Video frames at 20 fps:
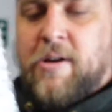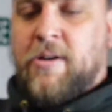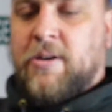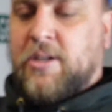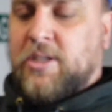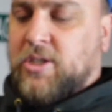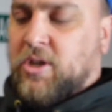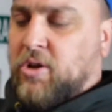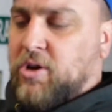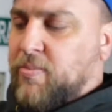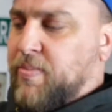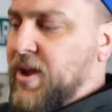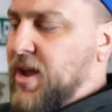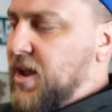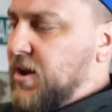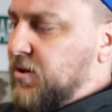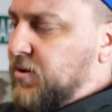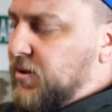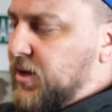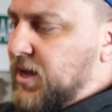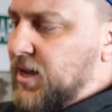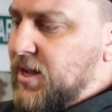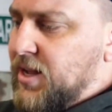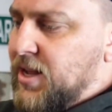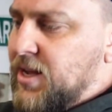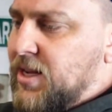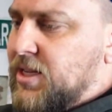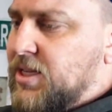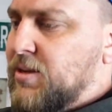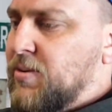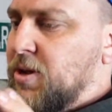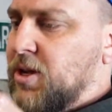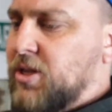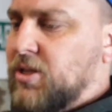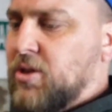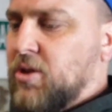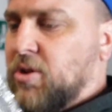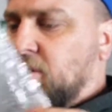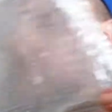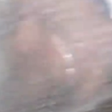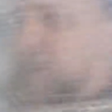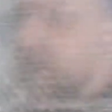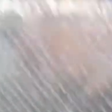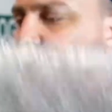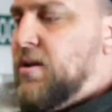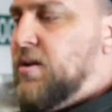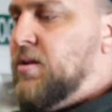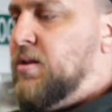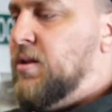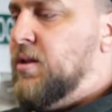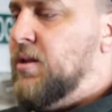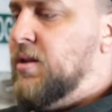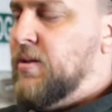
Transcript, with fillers: our solar panel and this solar panel